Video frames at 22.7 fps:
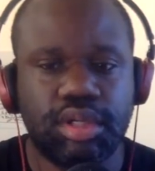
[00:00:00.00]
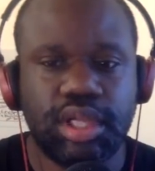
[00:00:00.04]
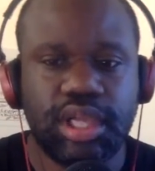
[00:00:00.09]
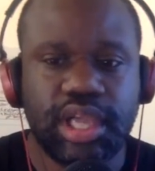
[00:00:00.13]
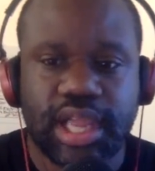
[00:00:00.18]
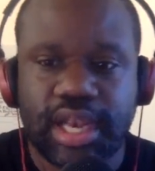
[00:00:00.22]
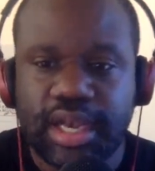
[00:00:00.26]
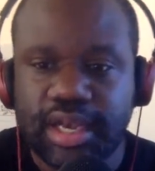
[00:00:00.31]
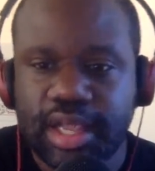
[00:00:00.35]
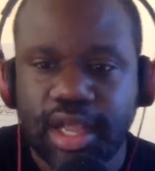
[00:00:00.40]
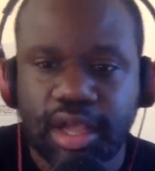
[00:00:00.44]

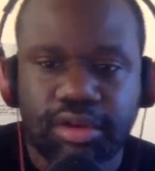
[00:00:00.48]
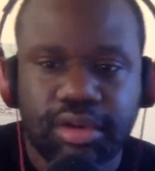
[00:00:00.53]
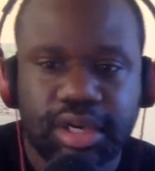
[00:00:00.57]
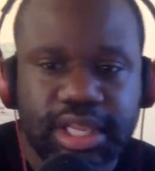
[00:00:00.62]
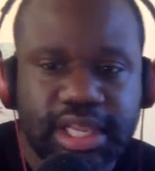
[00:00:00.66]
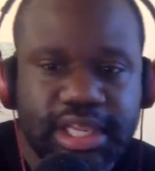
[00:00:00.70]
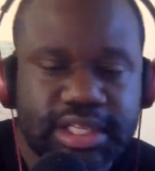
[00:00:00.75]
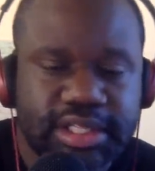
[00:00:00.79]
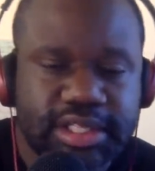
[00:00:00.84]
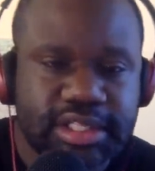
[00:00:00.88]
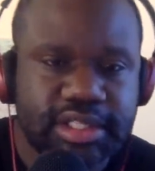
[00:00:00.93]

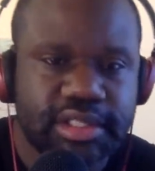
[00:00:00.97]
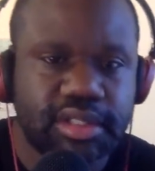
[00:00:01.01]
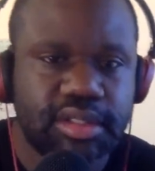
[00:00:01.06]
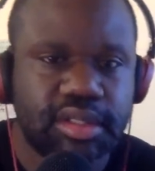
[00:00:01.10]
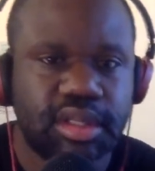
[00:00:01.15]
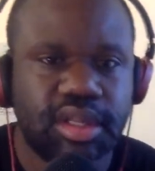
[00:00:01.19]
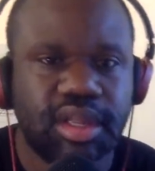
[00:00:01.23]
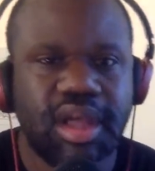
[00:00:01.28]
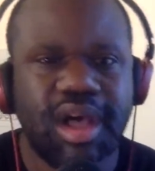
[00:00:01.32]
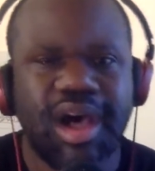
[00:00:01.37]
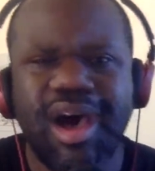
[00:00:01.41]
Indonesia,
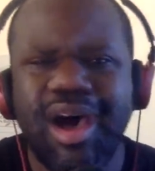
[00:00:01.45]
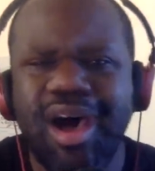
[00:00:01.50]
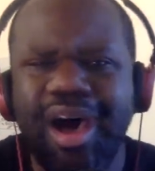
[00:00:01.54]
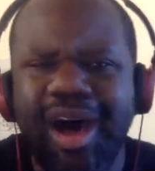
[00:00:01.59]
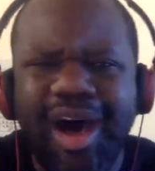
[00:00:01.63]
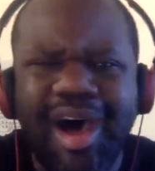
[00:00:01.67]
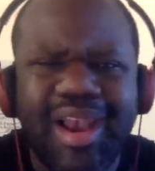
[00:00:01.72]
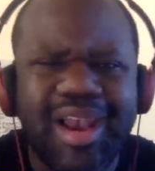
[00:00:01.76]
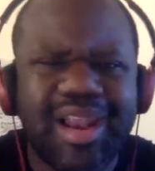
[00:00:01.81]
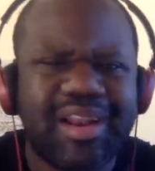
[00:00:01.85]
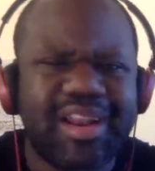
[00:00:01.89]
all
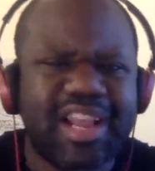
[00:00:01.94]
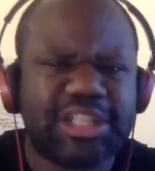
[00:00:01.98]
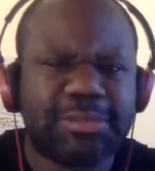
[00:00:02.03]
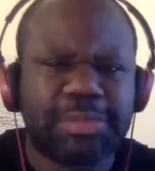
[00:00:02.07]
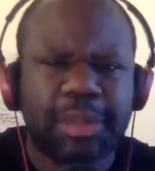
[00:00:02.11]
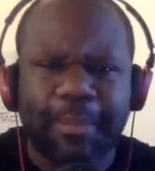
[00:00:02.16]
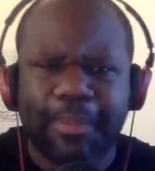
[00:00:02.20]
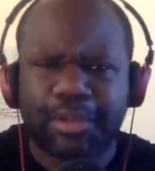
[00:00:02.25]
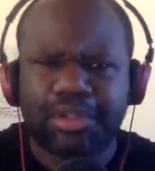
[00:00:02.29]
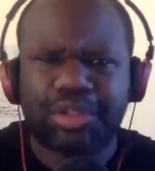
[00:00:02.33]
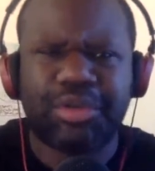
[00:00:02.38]
of these
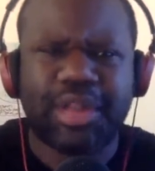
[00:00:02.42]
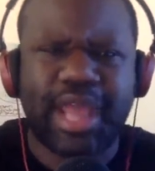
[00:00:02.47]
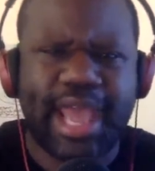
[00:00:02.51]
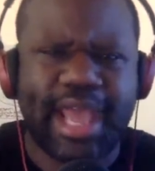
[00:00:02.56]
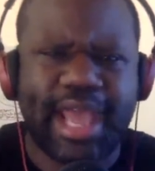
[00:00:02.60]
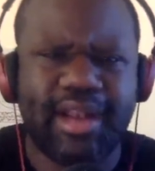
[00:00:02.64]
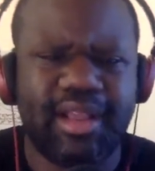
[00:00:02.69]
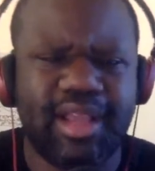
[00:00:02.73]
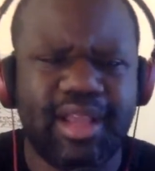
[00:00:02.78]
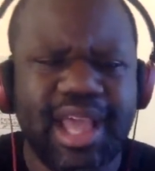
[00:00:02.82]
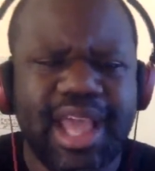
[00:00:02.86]
people do
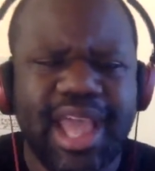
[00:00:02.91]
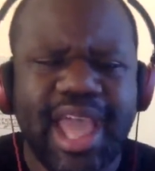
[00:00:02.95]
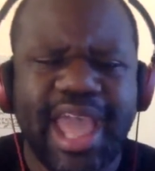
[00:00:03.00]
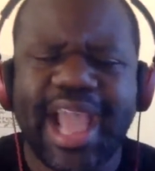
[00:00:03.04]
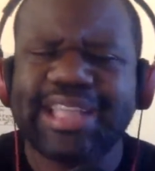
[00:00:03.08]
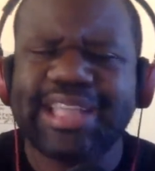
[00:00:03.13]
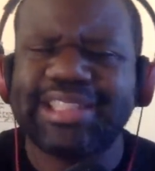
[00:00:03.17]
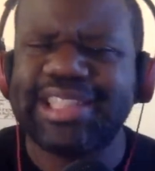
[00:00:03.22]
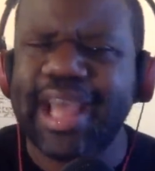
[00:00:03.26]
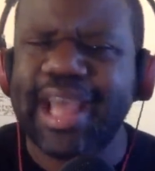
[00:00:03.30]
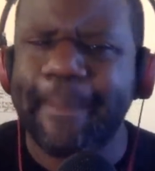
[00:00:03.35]
that,
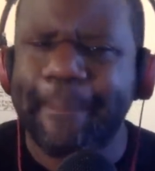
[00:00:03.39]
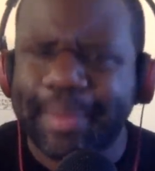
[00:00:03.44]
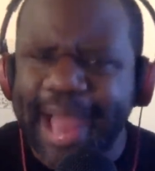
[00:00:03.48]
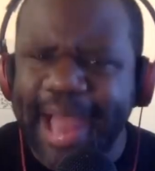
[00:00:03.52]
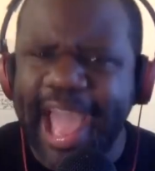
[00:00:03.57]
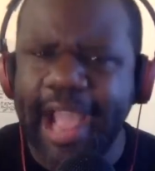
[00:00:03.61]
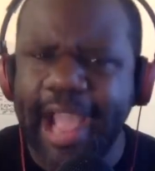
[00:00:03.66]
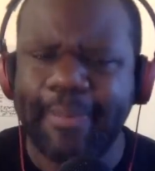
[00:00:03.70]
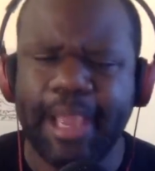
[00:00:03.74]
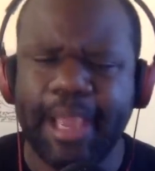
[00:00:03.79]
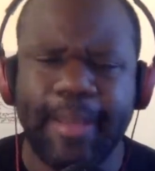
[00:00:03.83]
except
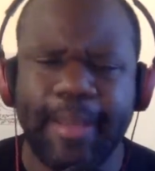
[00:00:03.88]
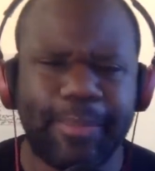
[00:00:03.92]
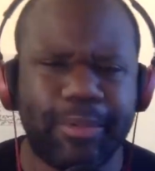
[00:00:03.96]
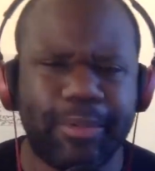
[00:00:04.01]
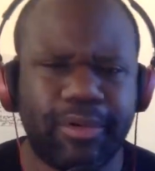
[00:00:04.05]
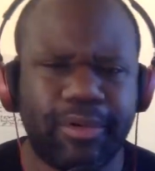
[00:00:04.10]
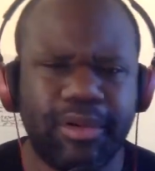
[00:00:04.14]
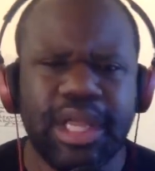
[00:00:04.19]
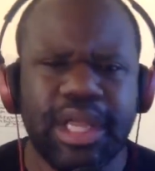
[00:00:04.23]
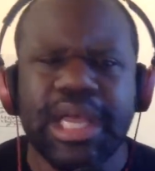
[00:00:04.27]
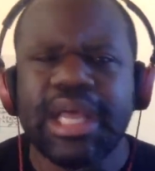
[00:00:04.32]
black
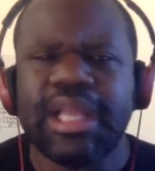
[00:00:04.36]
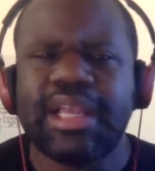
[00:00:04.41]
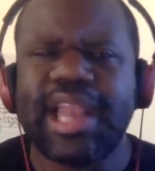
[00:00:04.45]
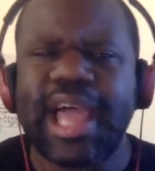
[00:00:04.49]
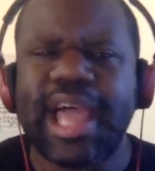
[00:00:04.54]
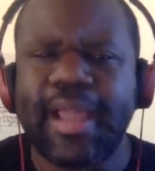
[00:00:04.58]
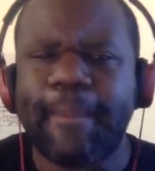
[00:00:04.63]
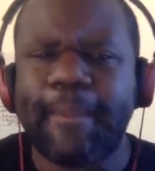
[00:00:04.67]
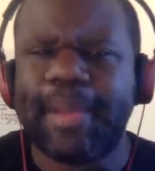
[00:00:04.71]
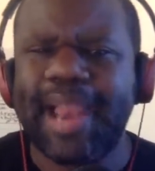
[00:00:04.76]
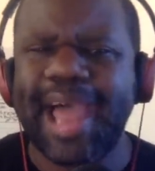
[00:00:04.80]
people.
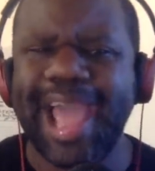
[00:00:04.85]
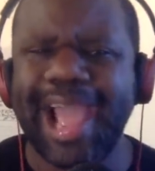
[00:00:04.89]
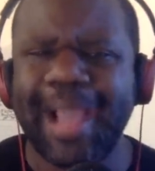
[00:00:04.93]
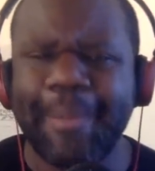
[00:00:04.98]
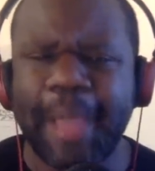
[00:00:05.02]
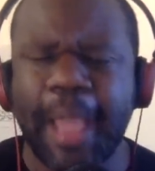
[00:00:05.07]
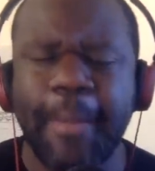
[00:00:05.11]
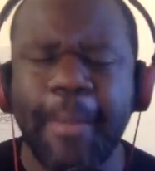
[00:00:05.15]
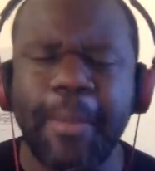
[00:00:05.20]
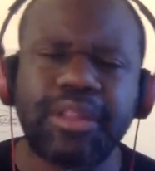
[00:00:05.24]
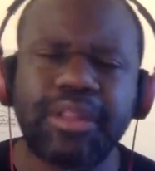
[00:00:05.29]
Like black
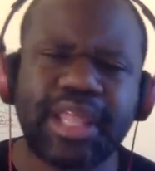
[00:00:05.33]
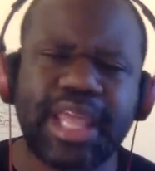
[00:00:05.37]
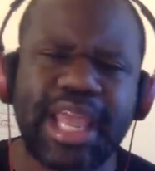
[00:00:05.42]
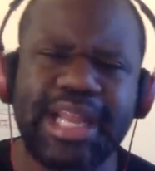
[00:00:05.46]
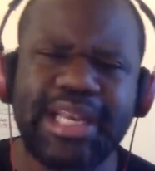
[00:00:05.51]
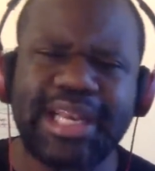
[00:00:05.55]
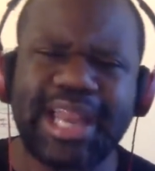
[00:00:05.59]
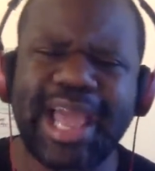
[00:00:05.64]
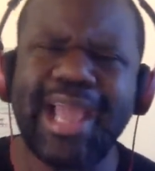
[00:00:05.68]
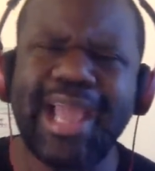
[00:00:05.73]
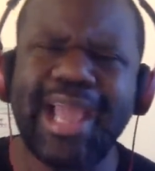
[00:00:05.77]
people
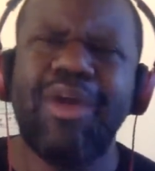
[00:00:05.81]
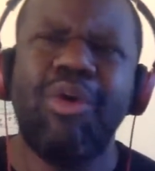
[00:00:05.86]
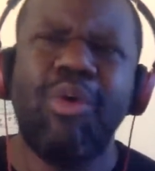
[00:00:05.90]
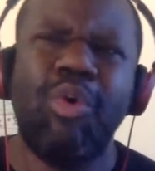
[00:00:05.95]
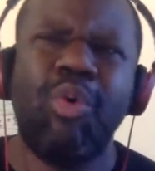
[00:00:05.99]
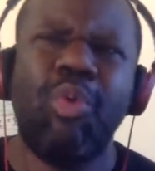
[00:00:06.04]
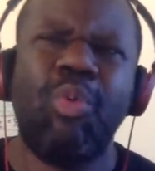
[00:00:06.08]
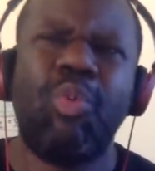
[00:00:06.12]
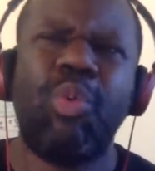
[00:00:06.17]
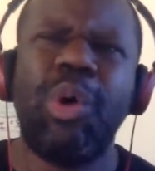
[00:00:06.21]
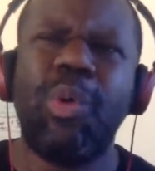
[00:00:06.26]
think like,
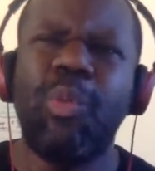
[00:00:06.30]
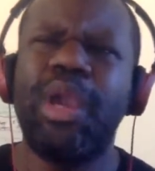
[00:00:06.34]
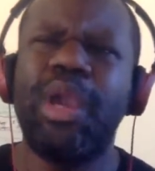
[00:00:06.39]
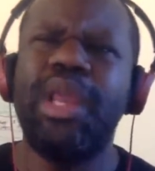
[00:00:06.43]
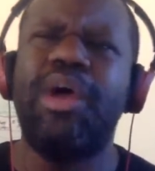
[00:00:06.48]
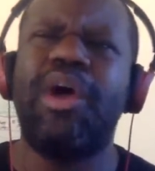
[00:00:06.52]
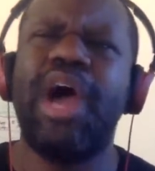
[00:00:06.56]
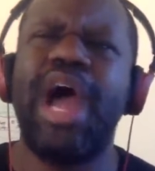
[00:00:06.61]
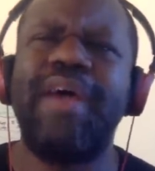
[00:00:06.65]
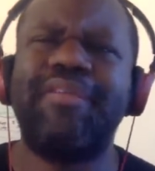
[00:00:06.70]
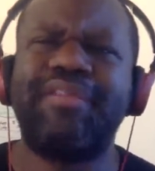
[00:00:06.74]
well, we
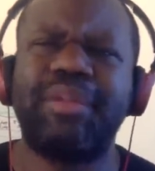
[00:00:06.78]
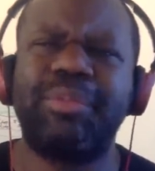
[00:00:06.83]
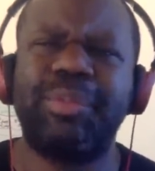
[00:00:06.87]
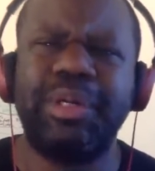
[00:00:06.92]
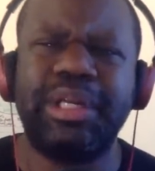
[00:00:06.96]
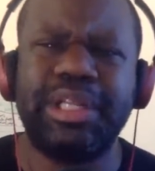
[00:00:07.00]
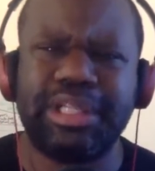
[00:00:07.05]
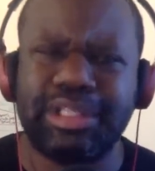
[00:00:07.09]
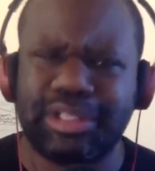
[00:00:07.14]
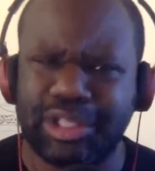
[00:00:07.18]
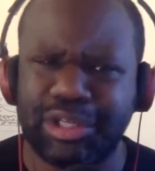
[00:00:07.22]
don't have to
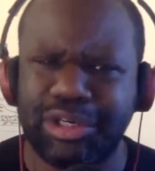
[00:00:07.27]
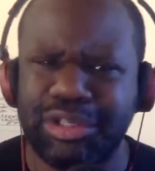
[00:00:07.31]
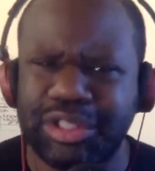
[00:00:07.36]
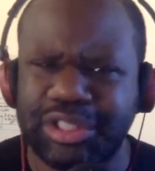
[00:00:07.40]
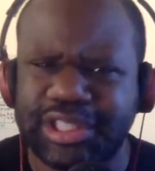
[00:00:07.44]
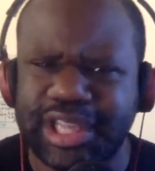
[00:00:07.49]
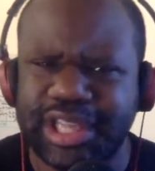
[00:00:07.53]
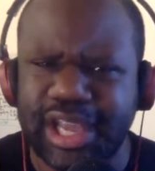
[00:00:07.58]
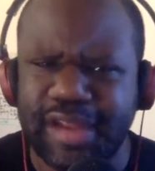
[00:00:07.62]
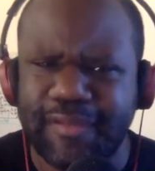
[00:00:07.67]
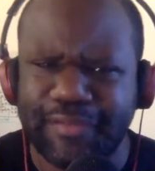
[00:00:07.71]
really do
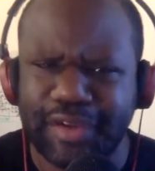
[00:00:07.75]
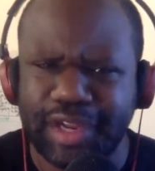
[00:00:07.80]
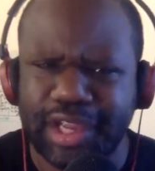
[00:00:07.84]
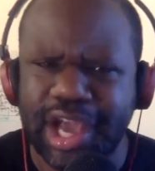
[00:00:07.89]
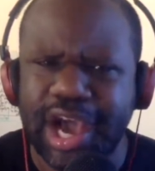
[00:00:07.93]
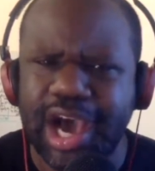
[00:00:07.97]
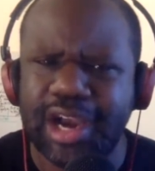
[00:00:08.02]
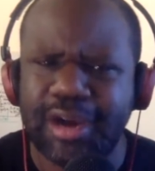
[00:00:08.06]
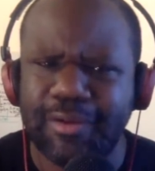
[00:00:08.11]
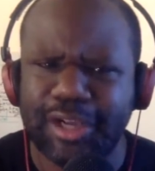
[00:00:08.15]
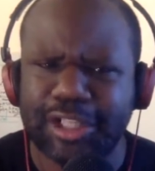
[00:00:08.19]
shit for
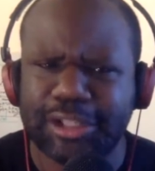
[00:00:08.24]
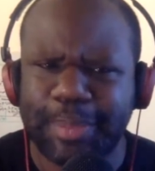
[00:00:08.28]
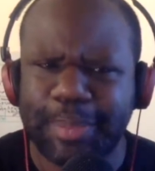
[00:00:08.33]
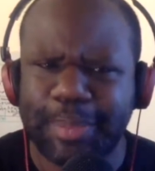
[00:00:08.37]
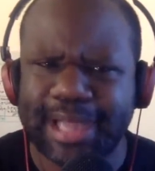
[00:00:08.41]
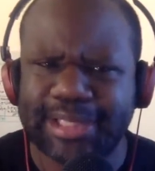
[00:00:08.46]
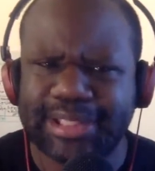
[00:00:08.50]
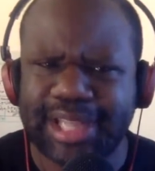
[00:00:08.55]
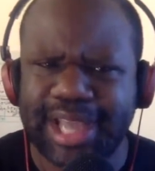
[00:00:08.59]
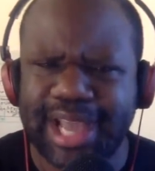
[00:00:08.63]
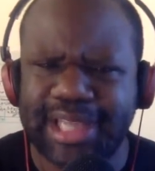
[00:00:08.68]
y'all to
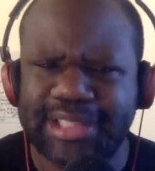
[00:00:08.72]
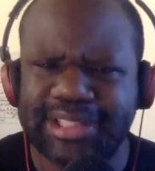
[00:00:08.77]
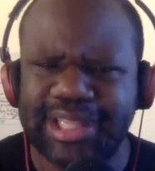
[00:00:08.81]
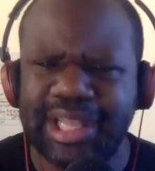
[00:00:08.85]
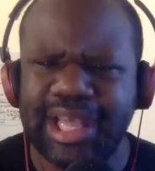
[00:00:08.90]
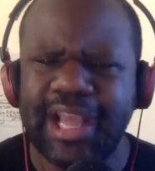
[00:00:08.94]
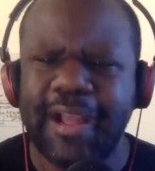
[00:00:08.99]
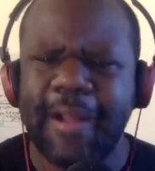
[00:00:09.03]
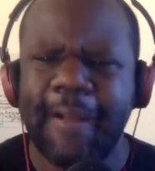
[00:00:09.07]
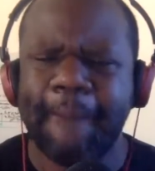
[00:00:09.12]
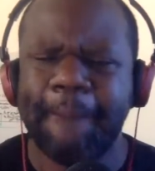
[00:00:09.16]
respect us,
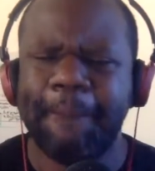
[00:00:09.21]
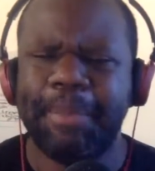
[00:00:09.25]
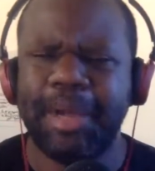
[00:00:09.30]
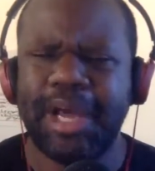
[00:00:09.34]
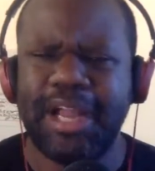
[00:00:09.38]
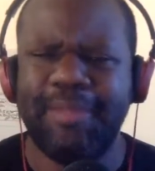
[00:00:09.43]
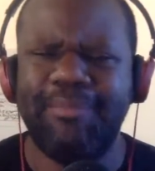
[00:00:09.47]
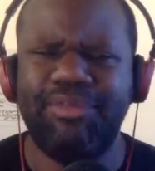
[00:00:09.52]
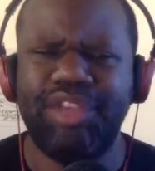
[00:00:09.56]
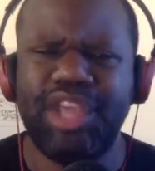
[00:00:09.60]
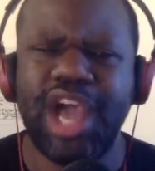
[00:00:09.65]

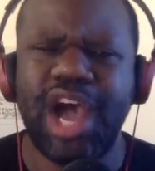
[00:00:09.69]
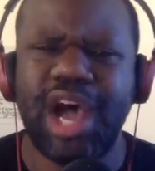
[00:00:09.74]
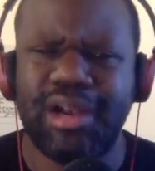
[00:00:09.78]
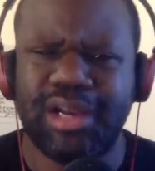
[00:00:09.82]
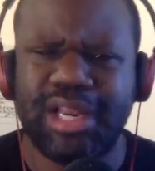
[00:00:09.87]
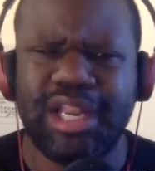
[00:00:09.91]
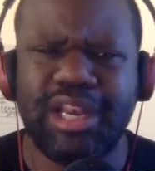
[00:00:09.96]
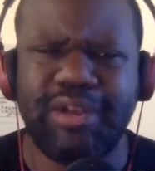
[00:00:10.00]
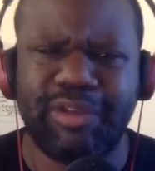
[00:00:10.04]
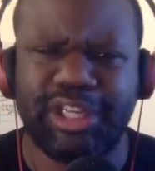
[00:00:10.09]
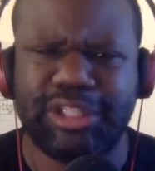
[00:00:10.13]
but y'all
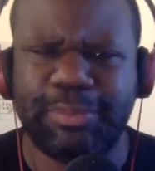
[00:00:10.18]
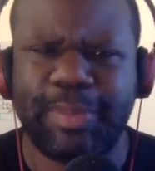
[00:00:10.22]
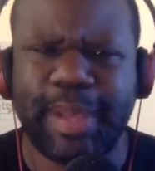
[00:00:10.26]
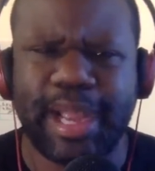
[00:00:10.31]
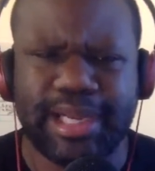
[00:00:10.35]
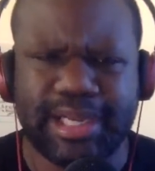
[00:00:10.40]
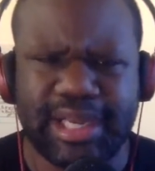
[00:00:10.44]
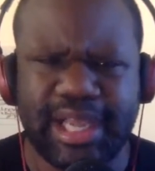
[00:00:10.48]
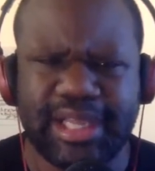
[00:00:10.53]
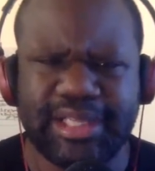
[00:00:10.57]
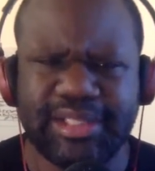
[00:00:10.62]
need to
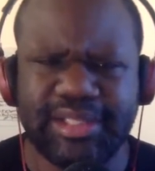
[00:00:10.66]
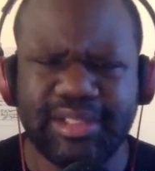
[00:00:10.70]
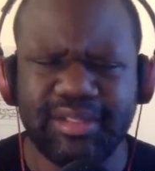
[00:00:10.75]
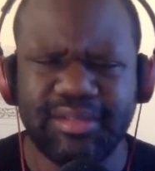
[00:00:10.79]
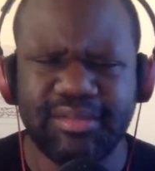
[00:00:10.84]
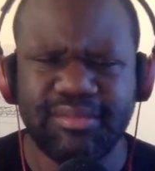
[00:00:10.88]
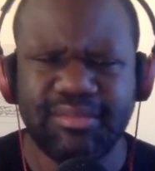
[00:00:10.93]
respect us.